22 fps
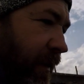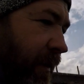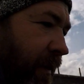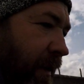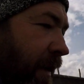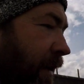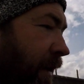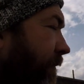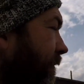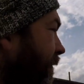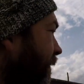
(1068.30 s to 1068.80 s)

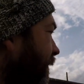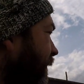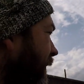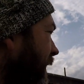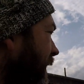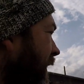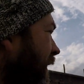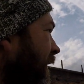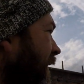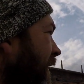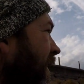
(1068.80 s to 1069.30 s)
Yeah.
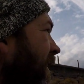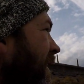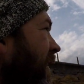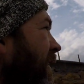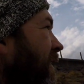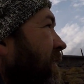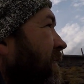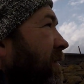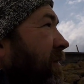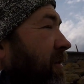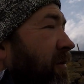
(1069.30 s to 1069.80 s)

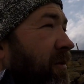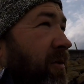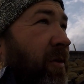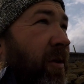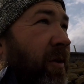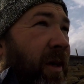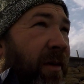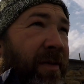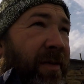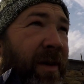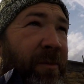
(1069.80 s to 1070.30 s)
So
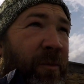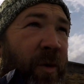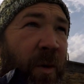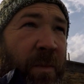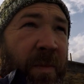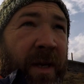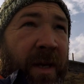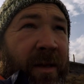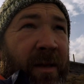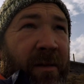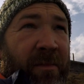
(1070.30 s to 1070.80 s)
sorry if I'm
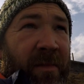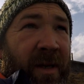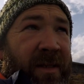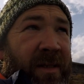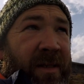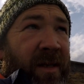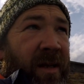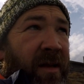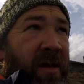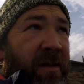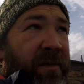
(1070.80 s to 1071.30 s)
repeating
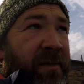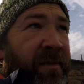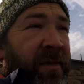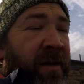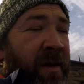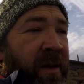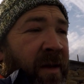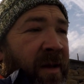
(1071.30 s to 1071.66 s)
myself.